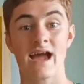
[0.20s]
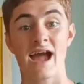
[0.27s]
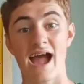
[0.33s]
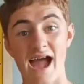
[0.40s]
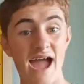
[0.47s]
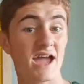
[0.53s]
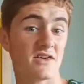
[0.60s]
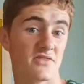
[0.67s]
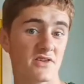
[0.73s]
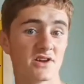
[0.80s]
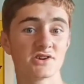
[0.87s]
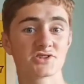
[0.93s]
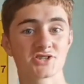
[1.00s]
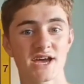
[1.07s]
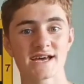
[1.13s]
Hey
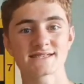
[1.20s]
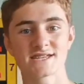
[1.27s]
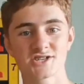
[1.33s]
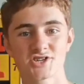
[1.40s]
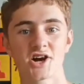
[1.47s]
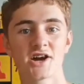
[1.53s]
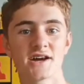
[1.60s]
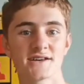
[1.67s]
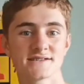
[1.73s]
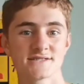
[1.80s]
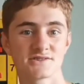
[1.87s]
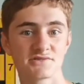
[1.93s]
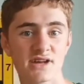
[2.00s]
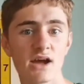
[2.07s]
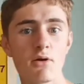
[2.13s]
there, chess enjoyers!
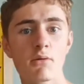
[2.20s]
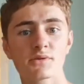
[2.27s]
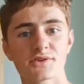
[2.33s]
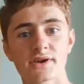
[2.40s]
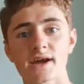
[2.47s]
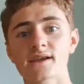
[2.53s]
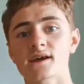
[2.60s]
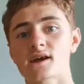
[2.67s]
Today we will together